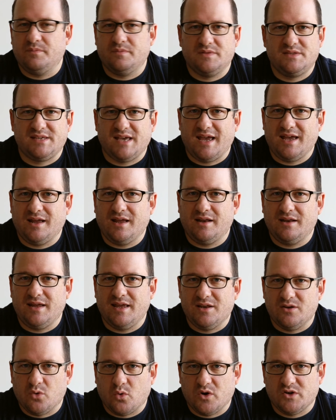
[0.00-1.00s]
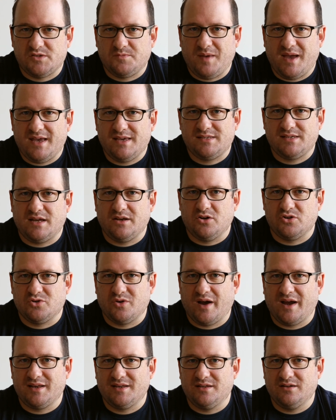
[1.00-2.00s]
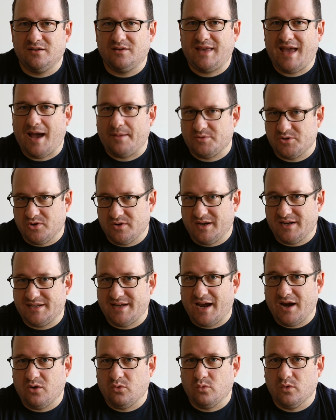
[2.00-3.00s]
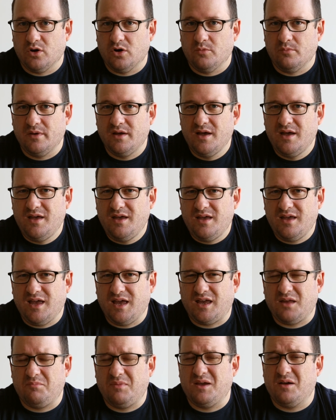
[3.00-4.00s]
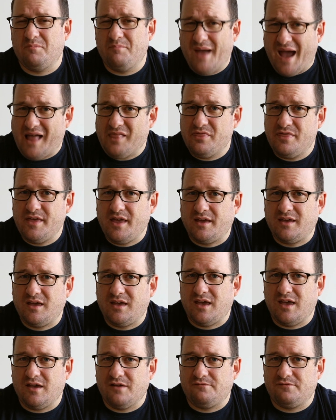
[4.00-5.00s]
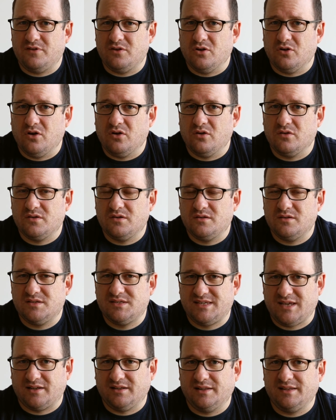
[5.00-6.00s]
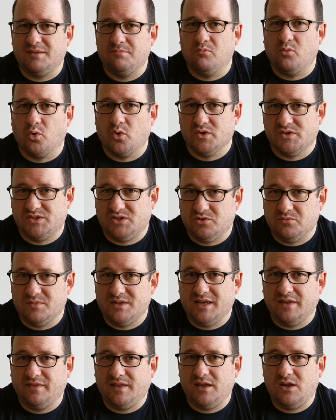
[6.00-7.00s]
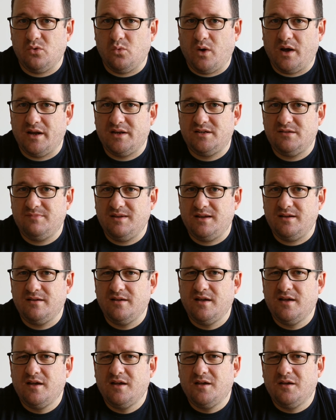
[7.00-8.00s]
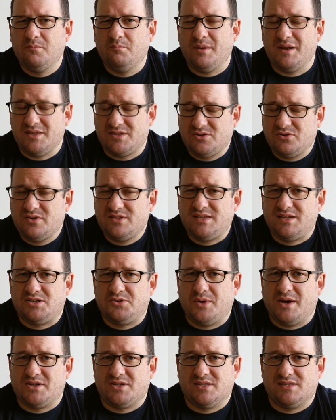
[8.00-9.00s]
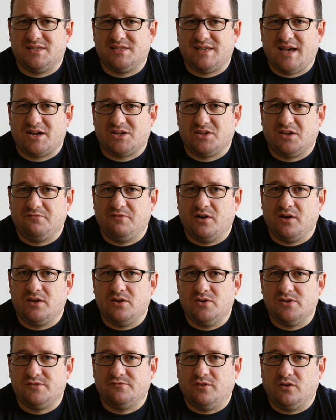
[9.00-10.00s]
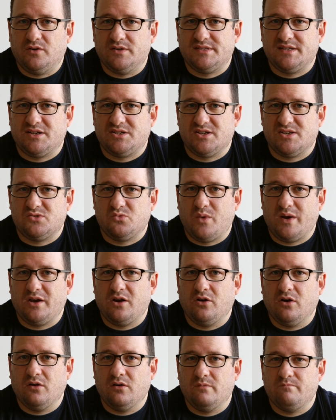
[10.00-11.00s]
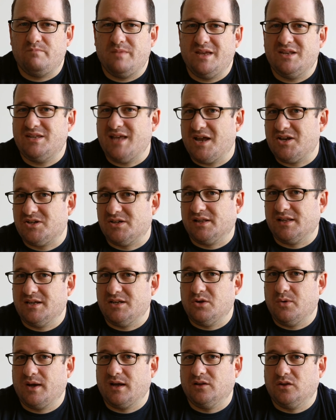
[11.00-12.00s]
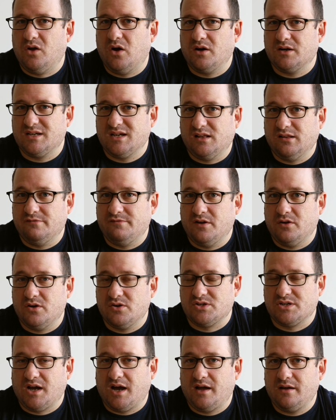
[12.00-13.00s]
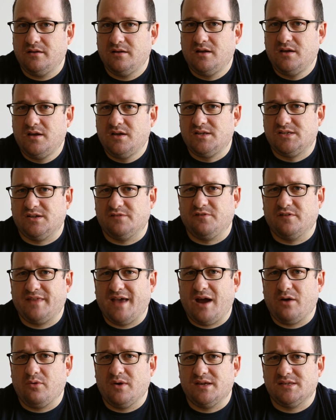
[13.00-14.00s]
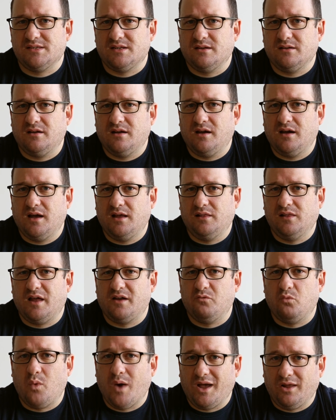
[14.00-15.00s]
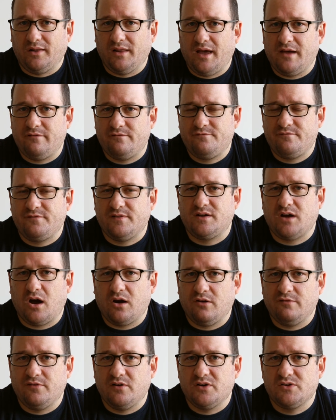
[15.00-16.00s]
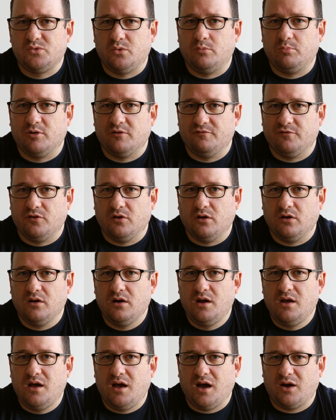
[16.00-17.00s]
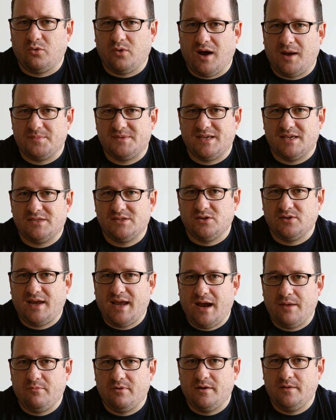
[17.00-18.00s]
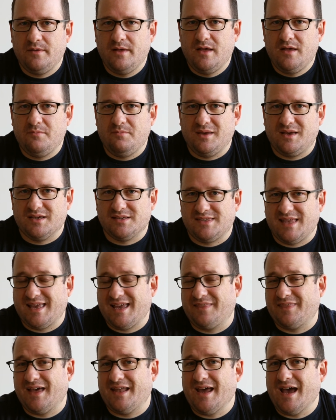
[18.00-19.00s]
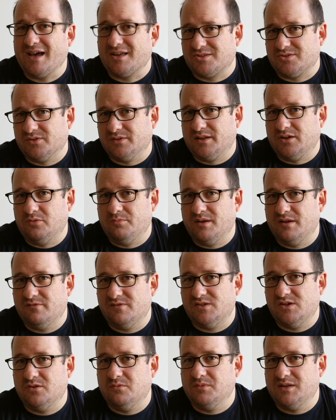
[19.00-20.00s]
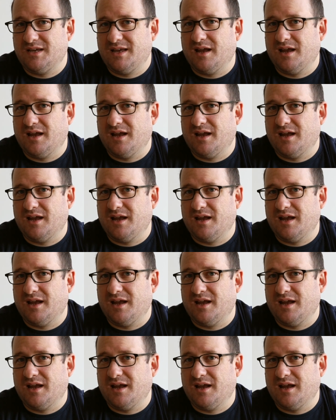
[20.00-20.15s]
say an indoor space and you're trying to capture an entire room, it can be a bad thing if you're suddenly more zoomed in than you want it to be. But in certain situations, it's actually very useful, such as when you're intentionally doing a long telephoto shot. So for that reason, a lot of wildlife photographers will prefer a crop sensor camera because they get that extra little bit of zoom to